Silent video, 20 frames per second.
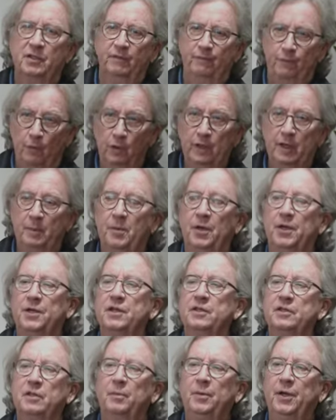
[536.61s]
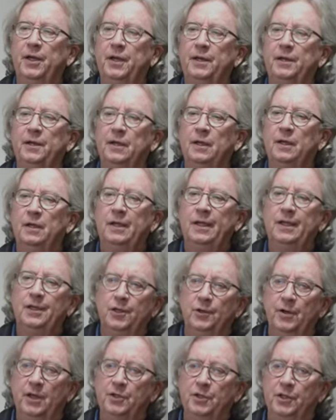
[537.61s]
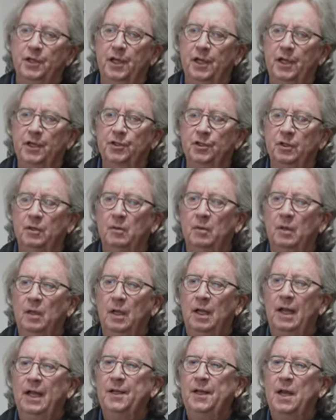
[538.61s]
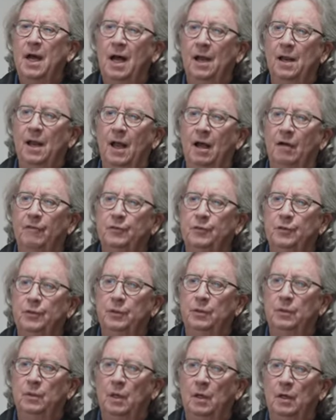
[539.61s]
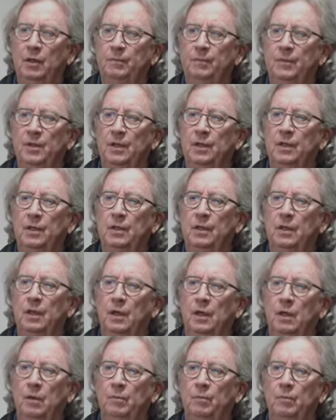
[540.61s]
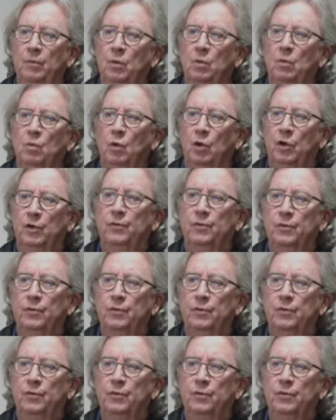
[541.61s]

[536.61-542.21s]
fully participate in your education and not have to work